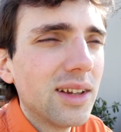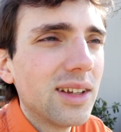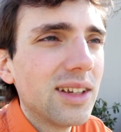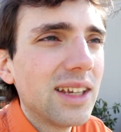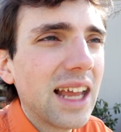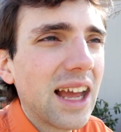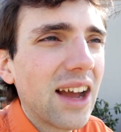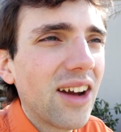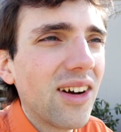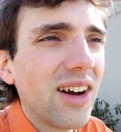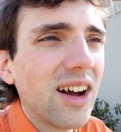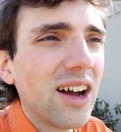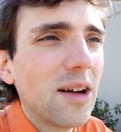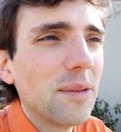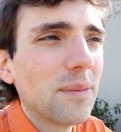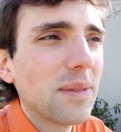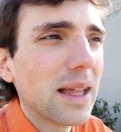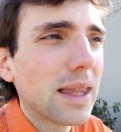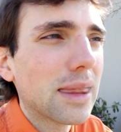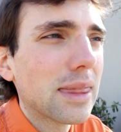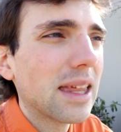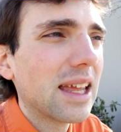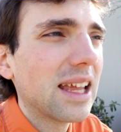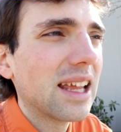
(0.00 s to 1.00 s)
Now,
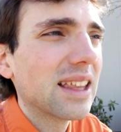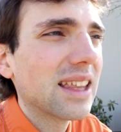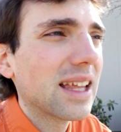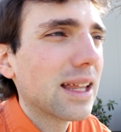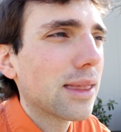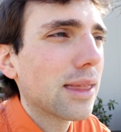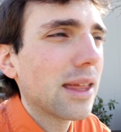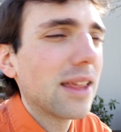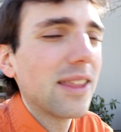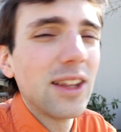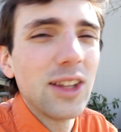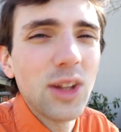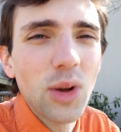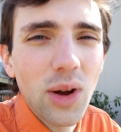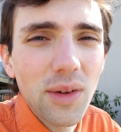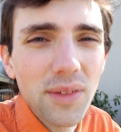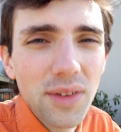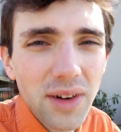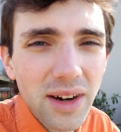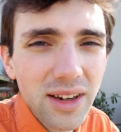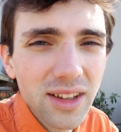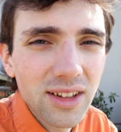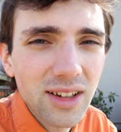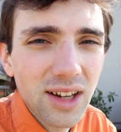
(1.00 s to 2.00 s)
let's say they don't have
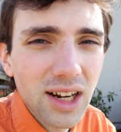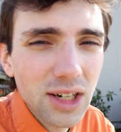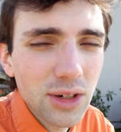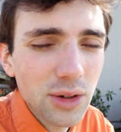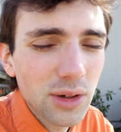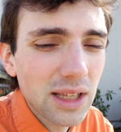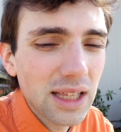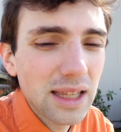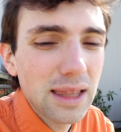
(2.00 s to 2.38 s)
a right to talk to her.